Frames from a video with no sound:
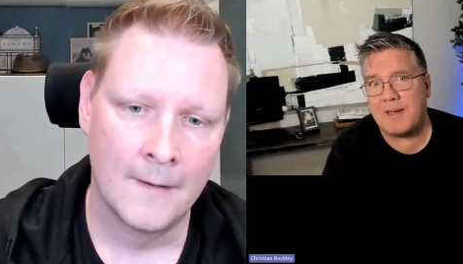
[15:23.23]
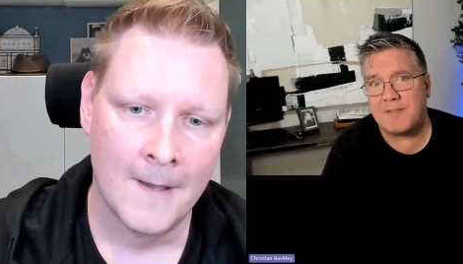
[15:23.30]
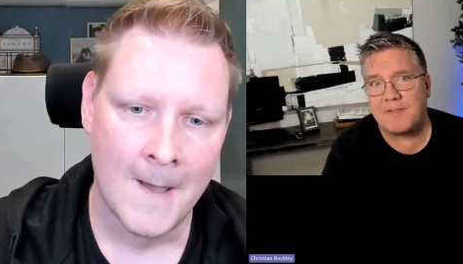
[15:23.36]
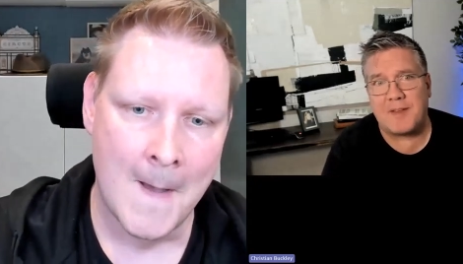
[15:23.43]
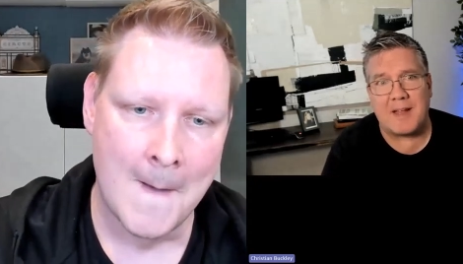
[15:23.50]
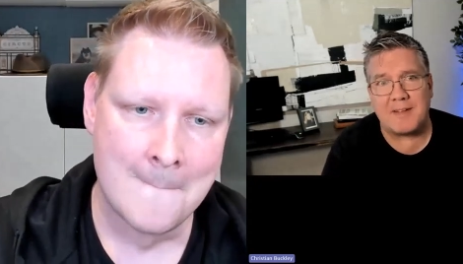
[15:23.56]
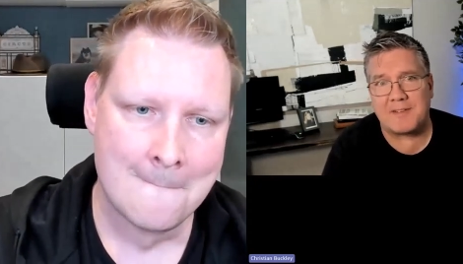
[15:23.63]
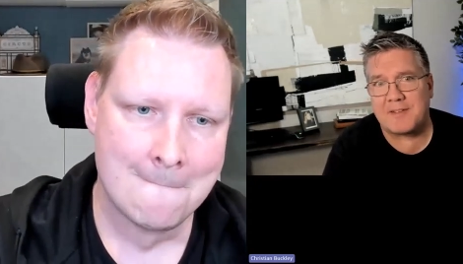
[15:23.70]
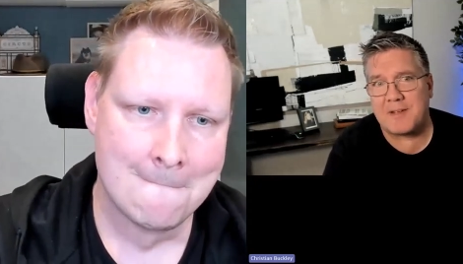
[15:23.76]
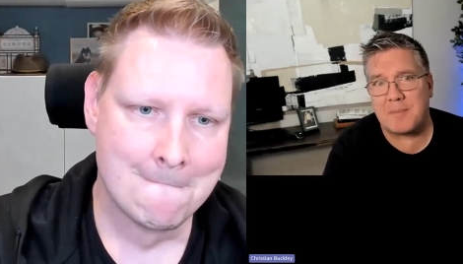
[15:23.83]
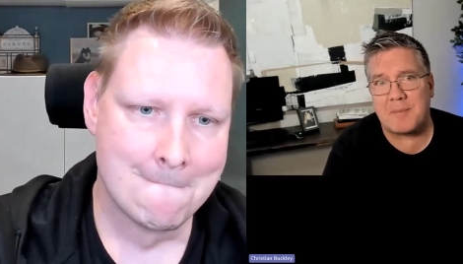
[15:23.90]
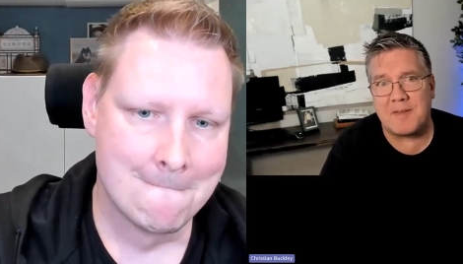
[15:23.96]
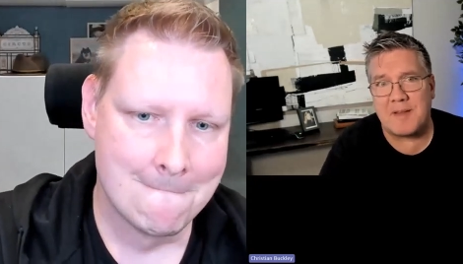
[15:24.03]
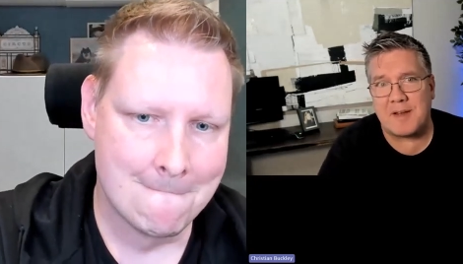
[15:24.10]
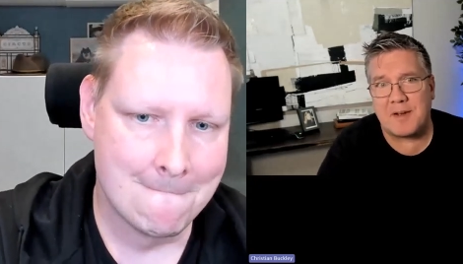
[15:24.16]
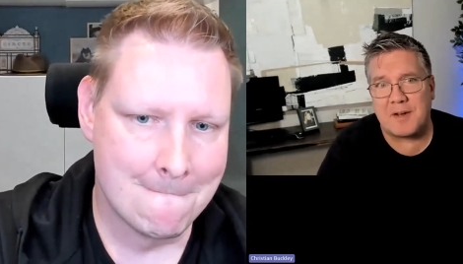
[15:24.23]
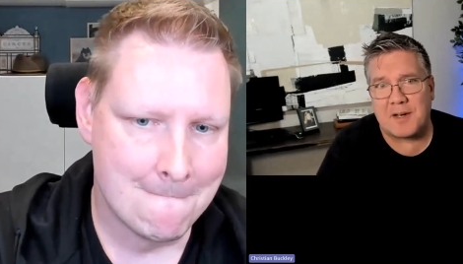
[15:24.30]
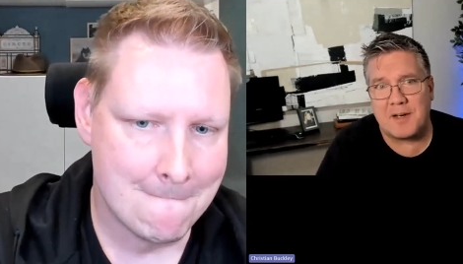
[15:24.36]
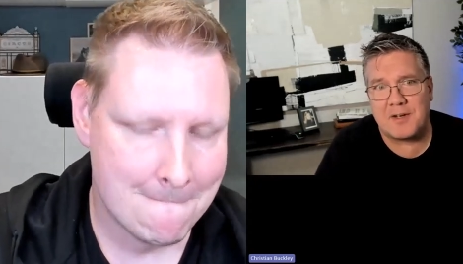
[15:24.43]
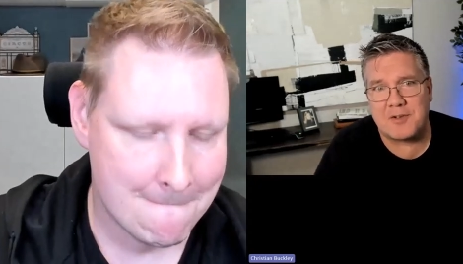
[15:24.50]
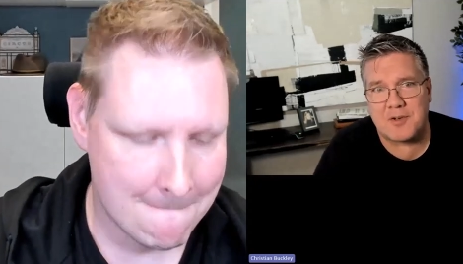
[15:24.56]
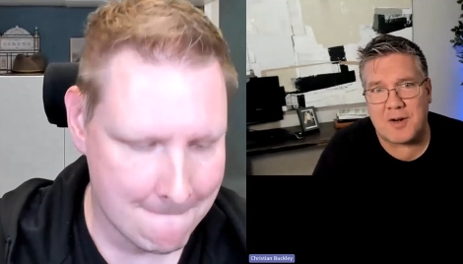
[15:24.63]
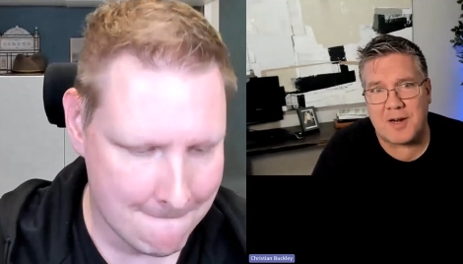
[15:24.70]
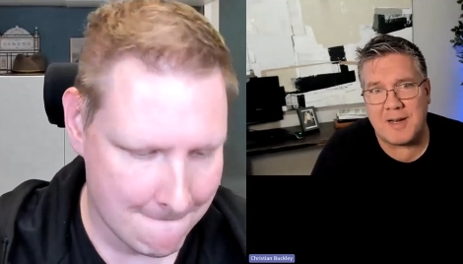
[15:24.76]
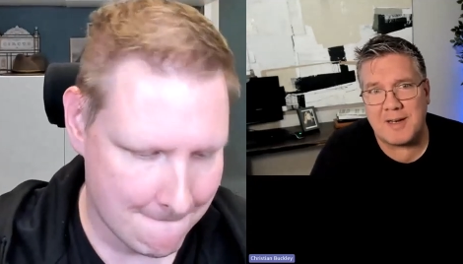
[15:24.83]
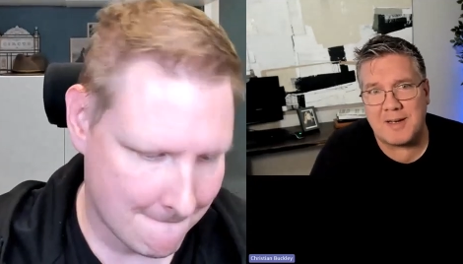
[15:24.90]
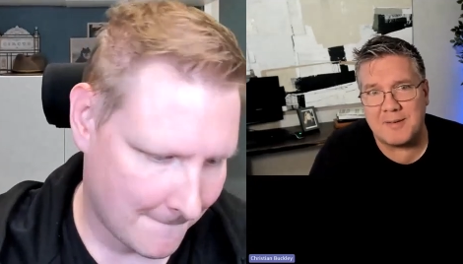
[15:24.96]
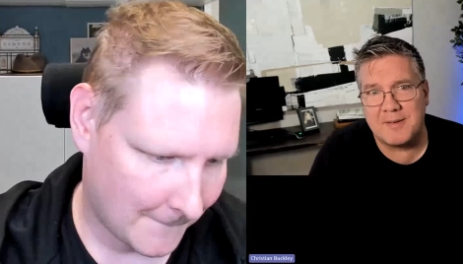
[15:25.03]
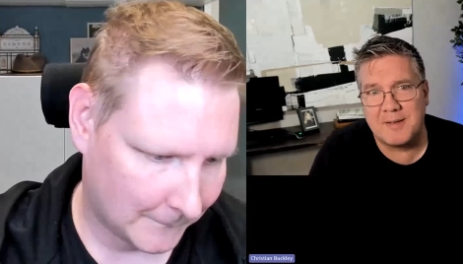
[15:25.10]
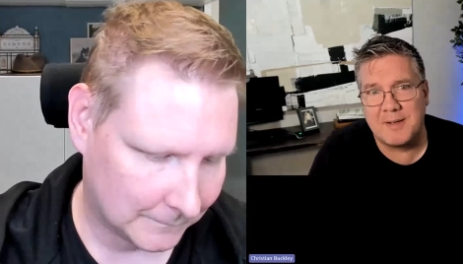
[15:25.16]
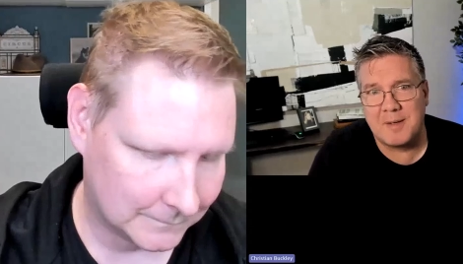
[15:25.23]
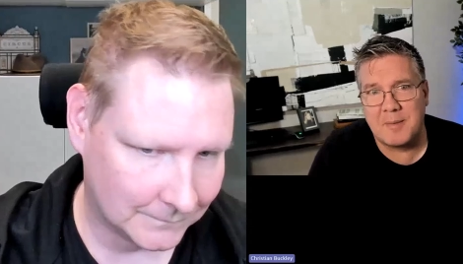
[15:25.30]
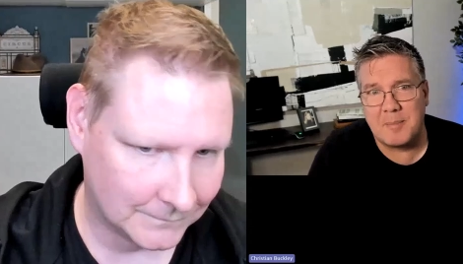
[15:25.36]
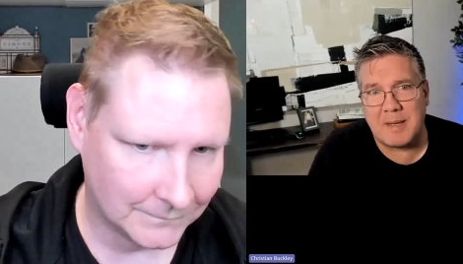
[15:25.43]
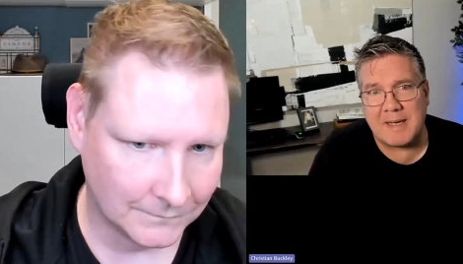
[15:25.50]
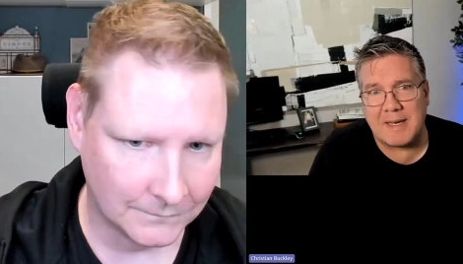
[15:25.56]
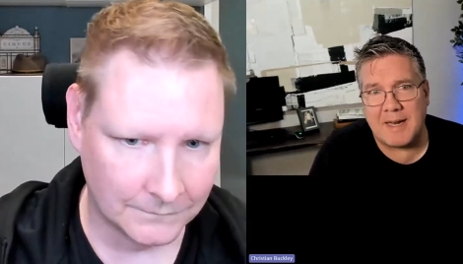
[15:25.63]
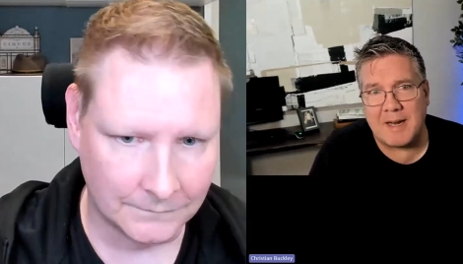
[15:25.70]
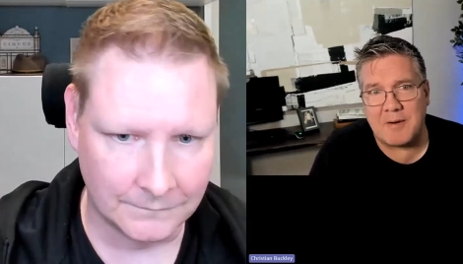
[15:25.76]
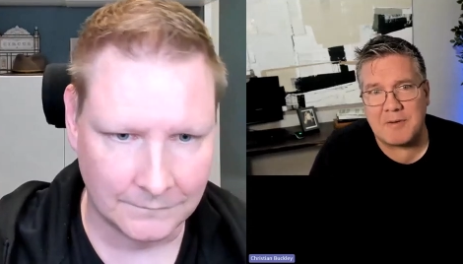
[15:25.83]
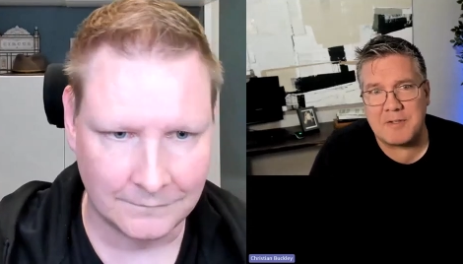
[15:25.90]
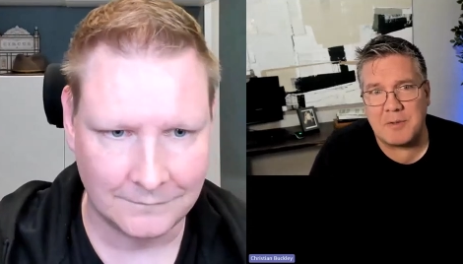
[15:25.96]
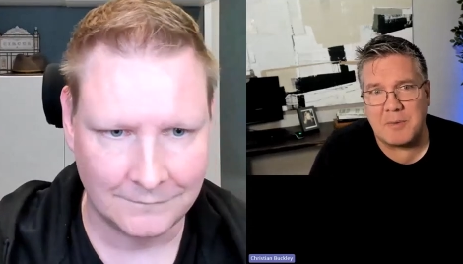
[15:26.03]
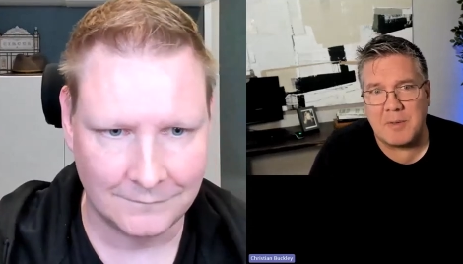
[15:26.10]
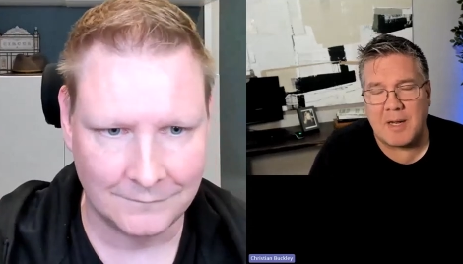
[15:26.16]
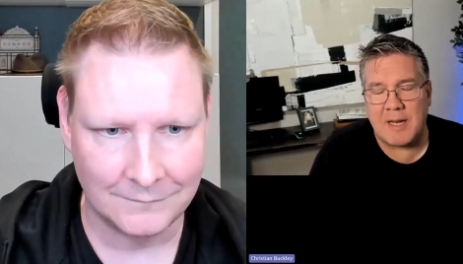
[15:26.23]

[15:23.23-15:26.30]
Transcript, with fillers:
Speaker 1: if that's something that you're going to try and make it out to.